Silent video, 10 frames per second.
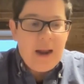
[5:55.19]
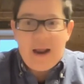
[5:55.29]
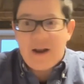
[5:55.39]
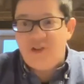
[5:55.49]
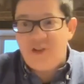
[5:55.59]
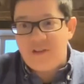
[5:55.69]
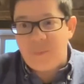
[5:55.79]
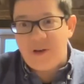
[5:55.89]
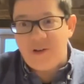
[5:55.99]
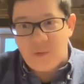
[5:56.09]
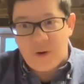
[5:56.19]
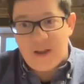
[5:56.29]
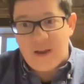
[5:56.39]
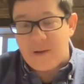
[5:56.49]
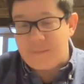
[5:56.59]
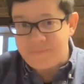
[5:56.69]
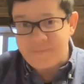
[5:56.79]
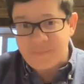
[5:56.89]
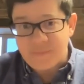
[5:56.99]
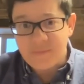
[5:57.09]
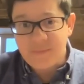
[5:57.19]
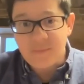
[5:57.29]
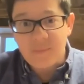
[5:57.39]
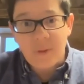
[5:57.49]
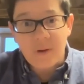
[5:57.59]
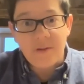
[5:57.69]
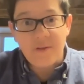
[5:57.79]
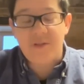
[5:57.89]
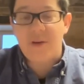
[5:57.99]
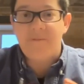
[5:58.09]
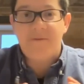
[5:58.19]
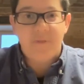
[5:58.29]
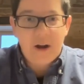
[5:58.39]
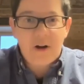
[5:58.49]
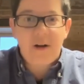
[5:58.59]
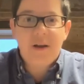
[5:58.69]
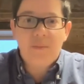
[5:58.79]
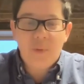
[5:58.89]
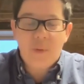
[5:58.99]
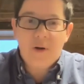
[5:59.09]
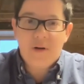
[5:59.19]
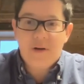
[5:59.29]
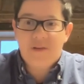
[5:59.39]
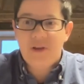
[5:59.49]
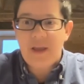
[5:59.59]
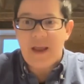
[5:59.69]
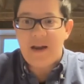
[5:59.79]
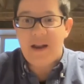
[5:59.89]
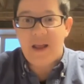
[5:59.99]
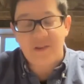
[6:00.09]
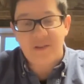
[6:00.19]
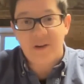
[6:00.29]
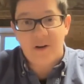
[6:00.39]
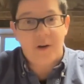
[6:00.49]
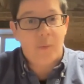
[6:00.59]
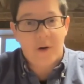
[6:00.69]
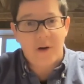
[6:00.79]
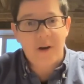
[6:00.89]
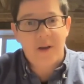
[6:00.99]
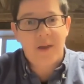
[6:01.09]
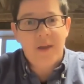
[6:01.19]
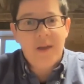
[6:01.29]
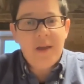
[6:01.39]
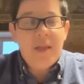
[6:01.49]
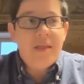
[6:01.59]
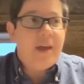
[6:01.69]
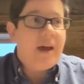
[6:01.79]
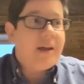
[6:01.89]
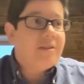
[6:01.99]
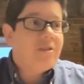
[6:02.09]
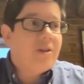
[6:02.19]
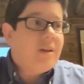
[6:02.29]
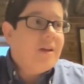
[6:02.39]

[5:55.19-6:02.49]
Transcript: And she's been doing some very important and necessary work that